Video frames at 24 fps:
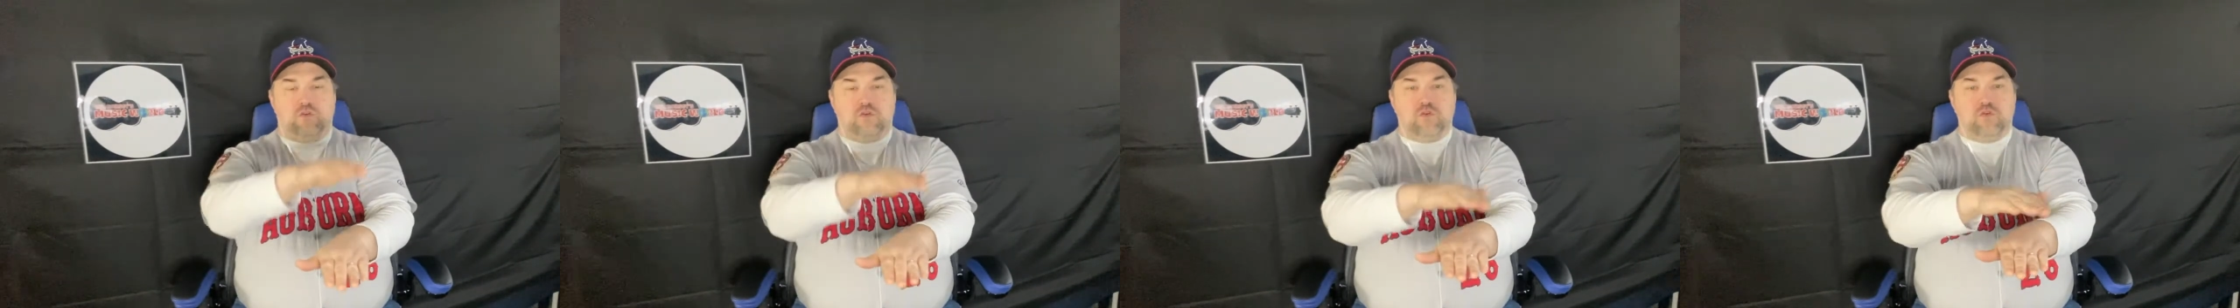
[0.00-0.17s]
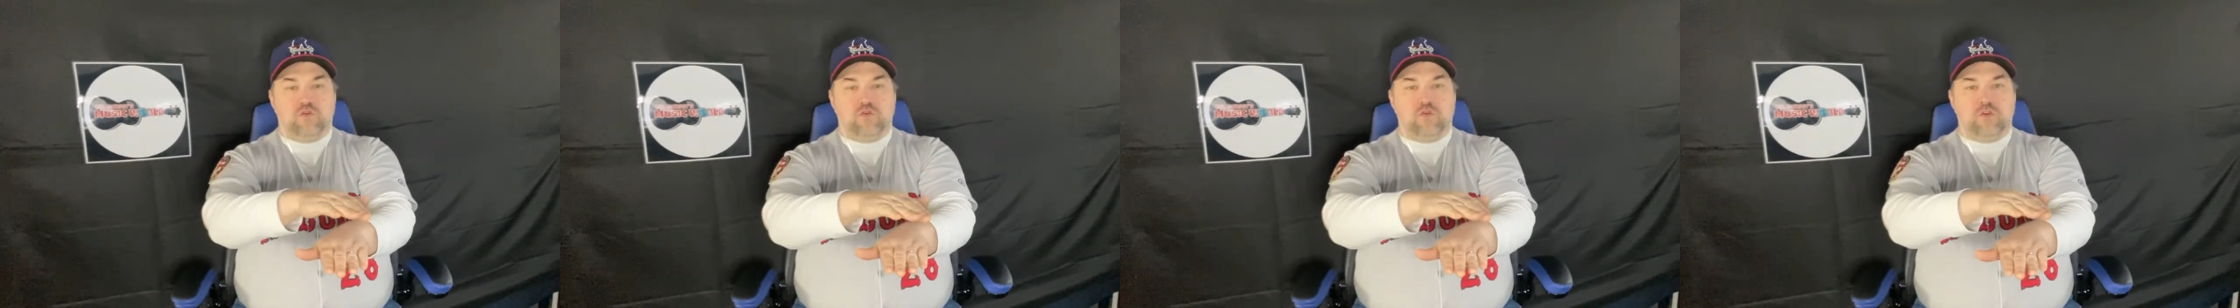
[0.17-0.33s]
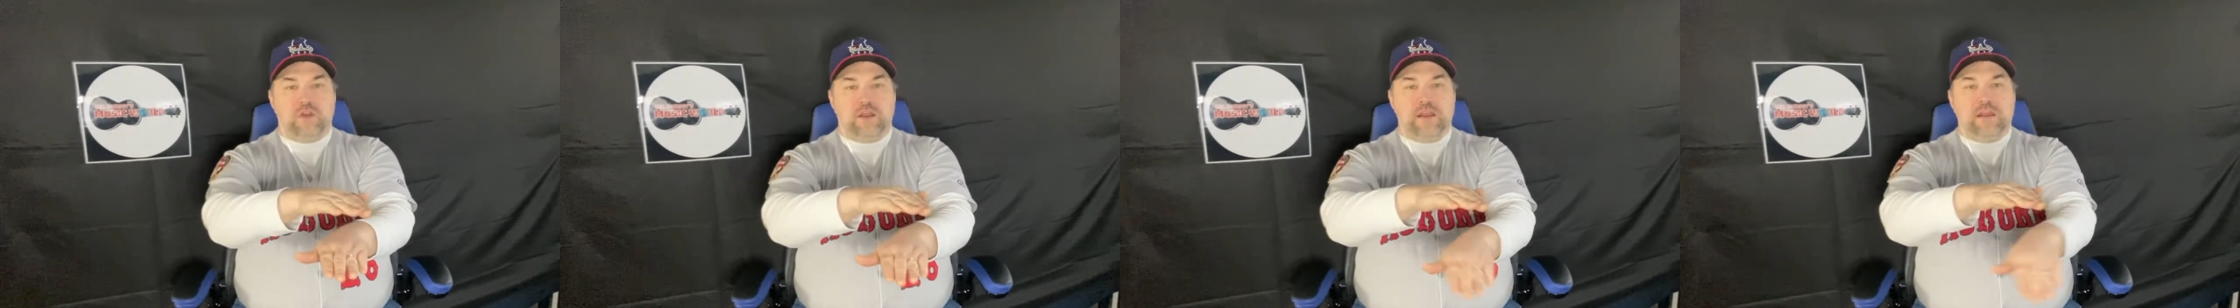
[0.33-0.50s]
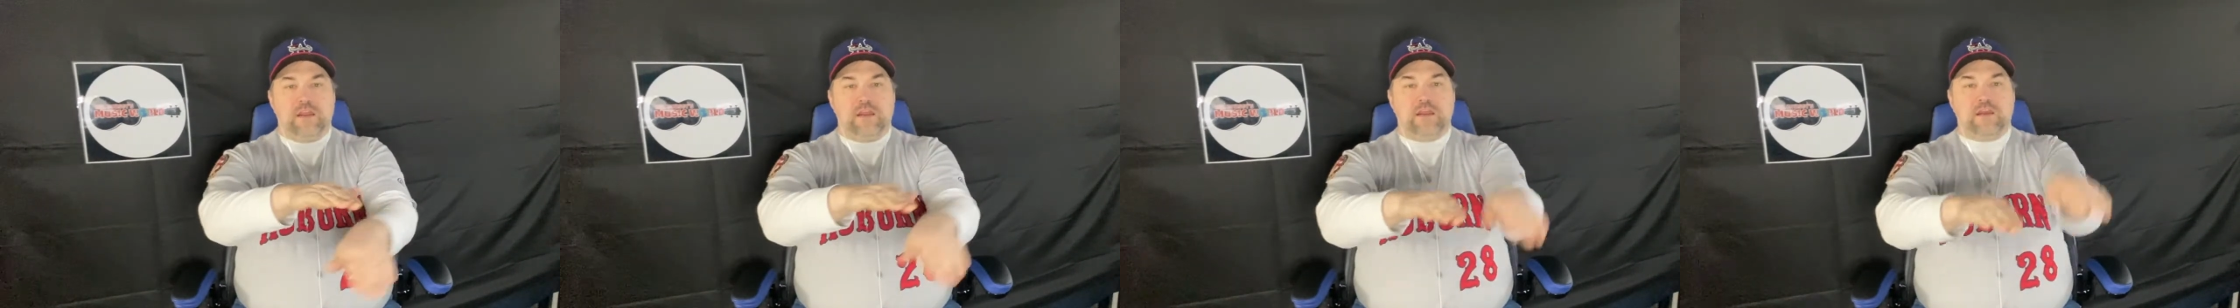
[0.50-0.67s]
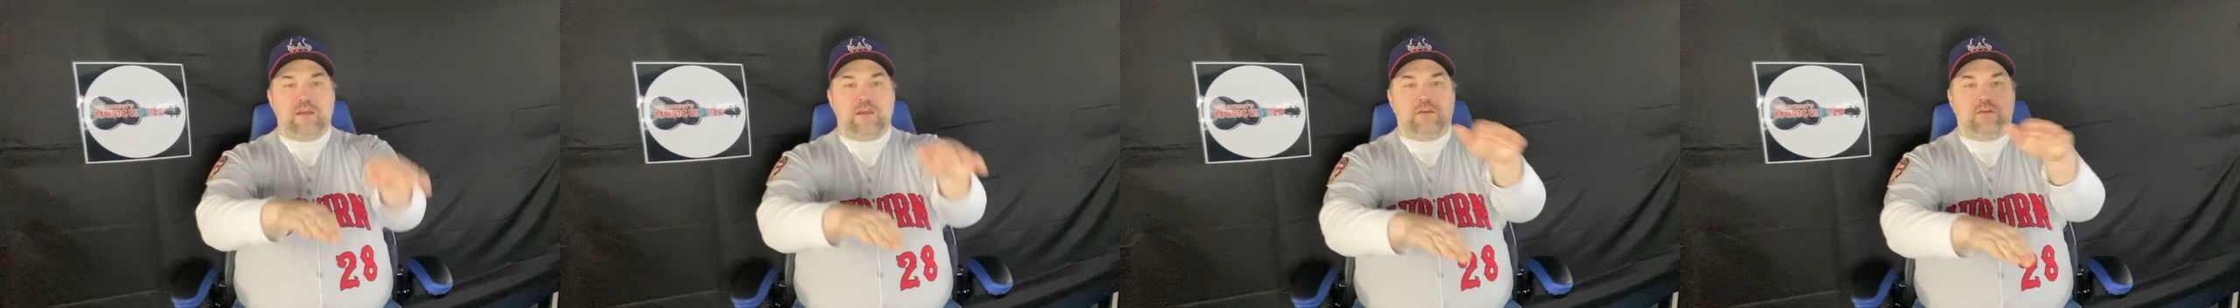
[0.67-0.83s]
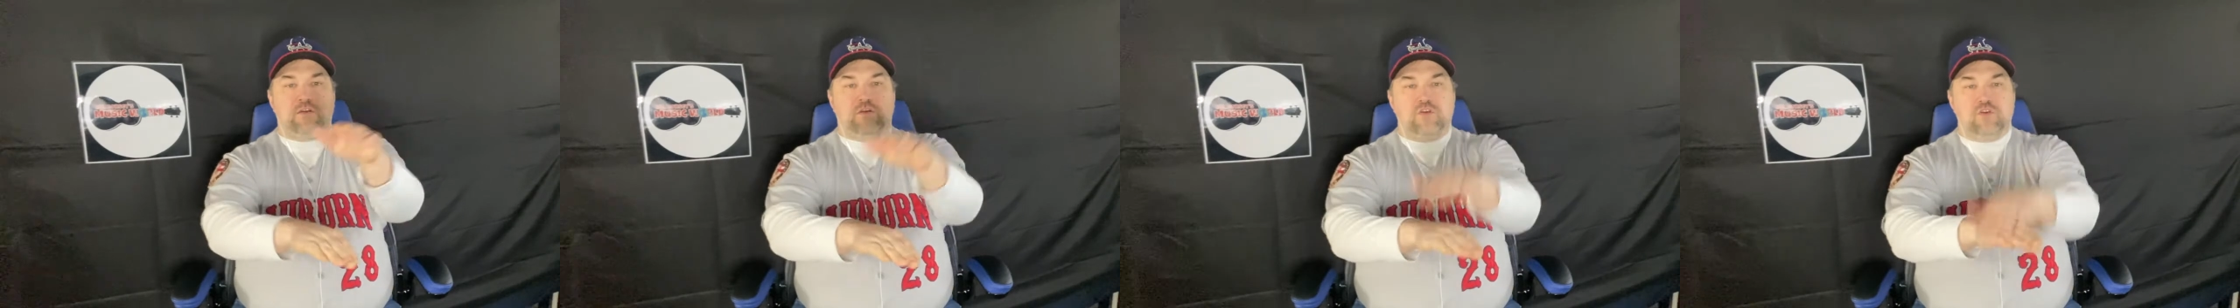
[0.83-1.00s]

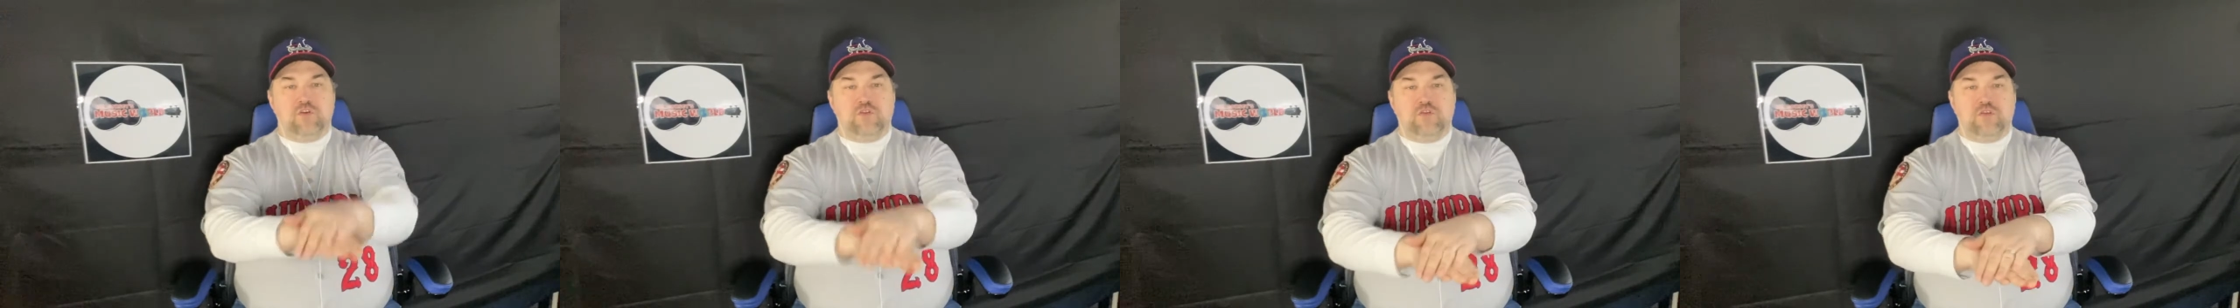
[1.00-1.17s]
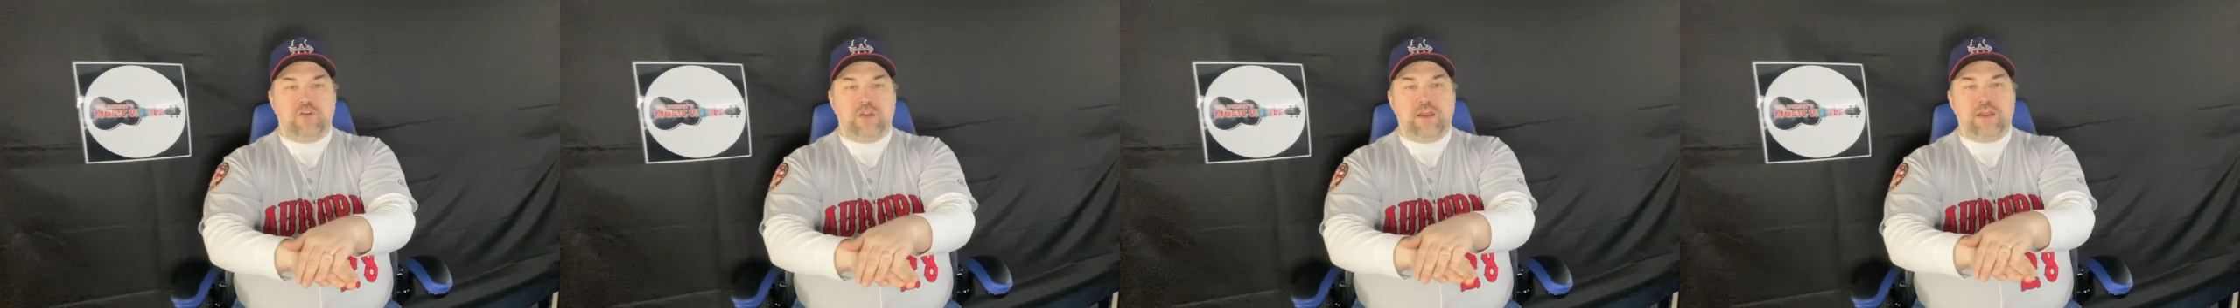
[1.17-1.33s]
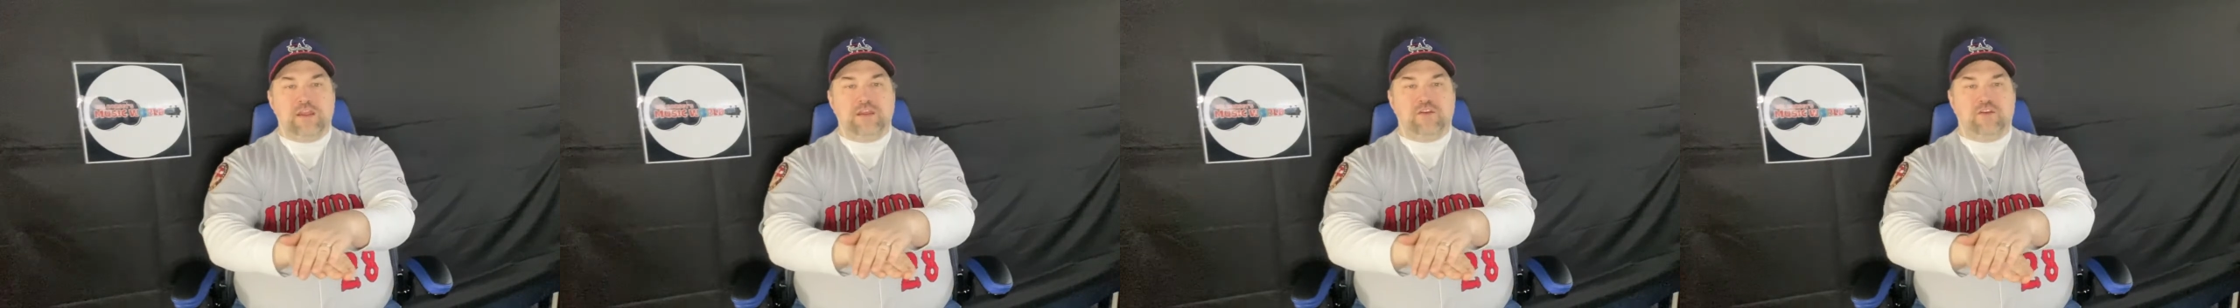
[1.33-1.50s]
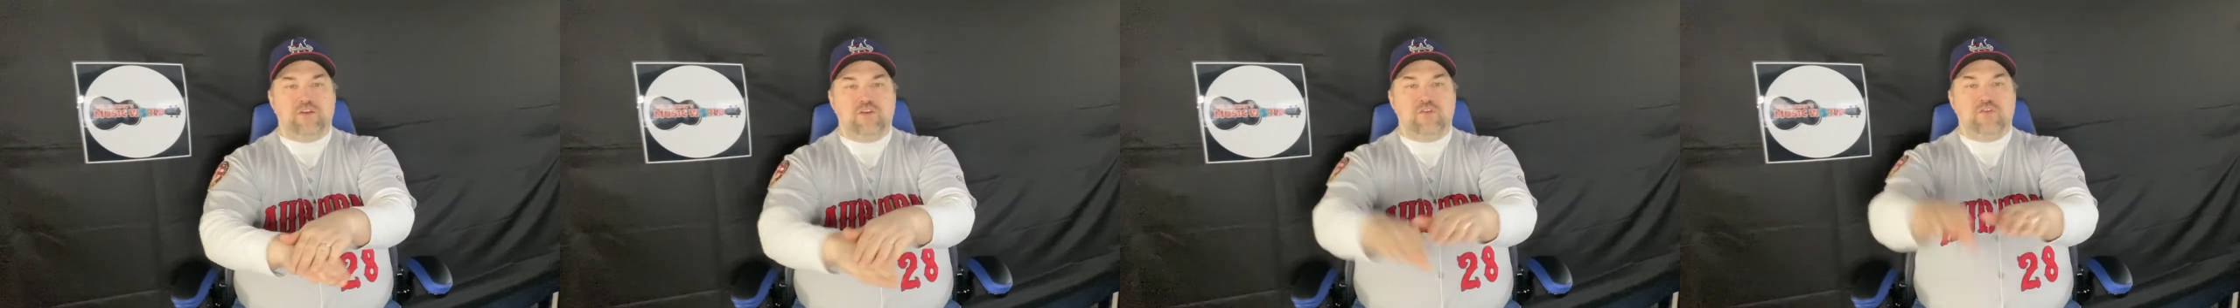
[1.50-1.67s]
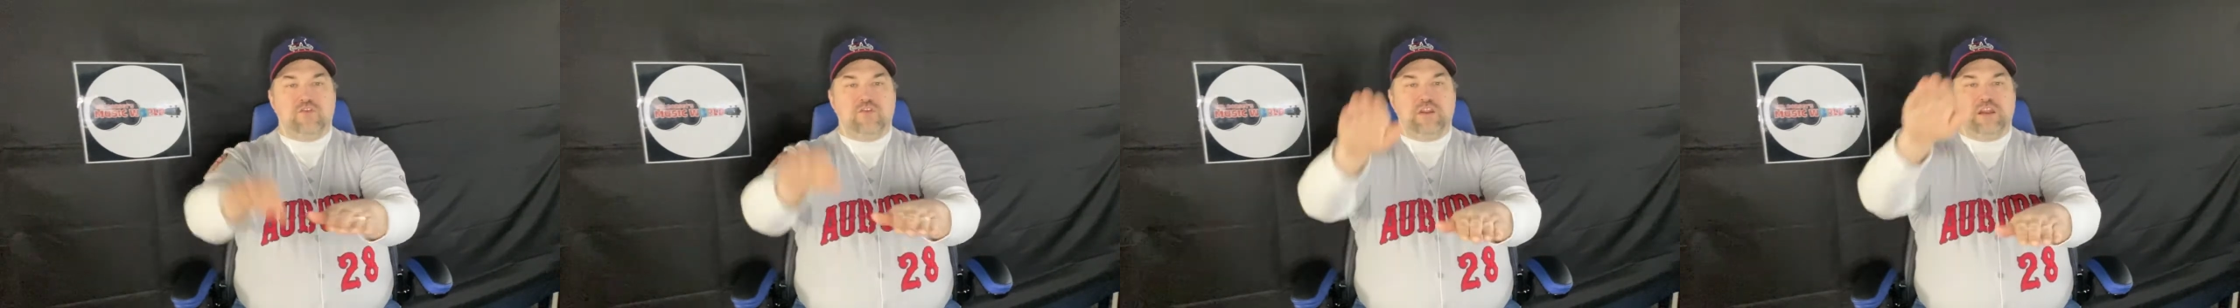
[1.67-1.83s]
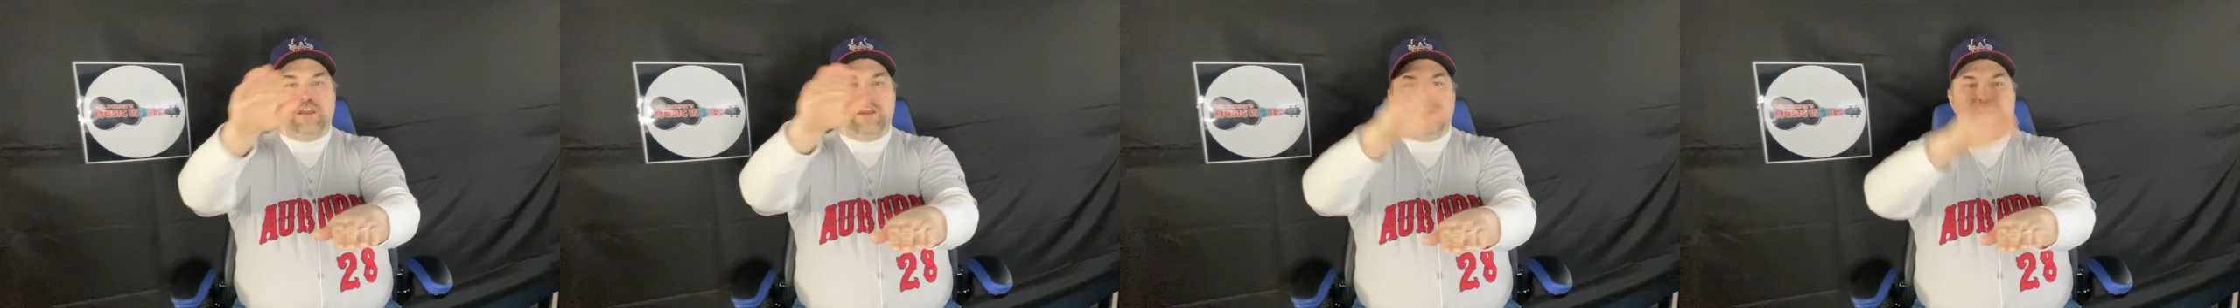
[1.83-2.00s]
Gooly, gooly,
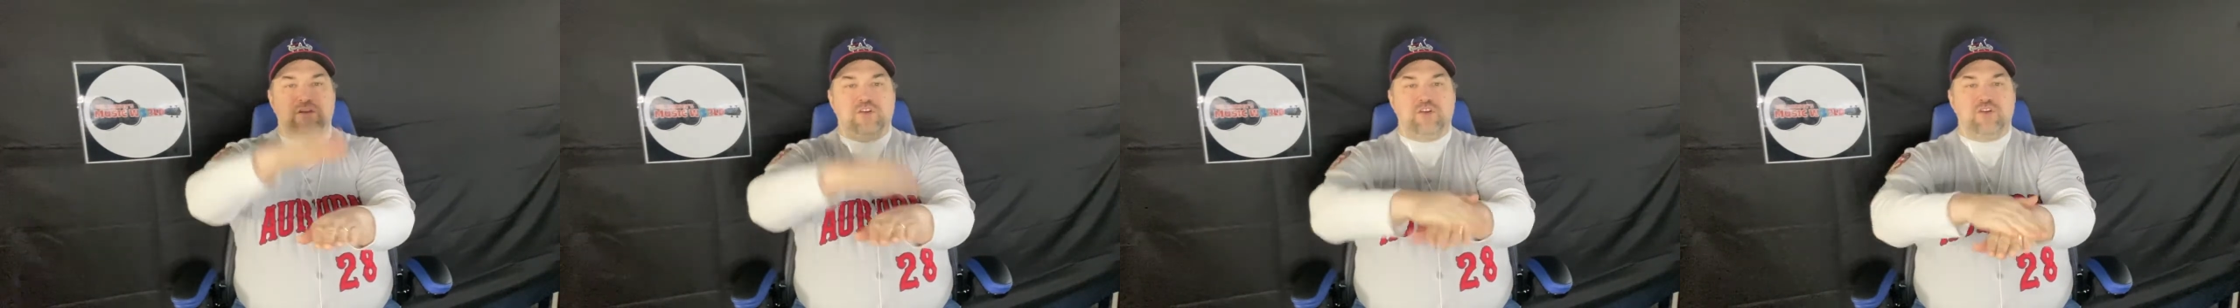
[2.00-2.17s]
gooly,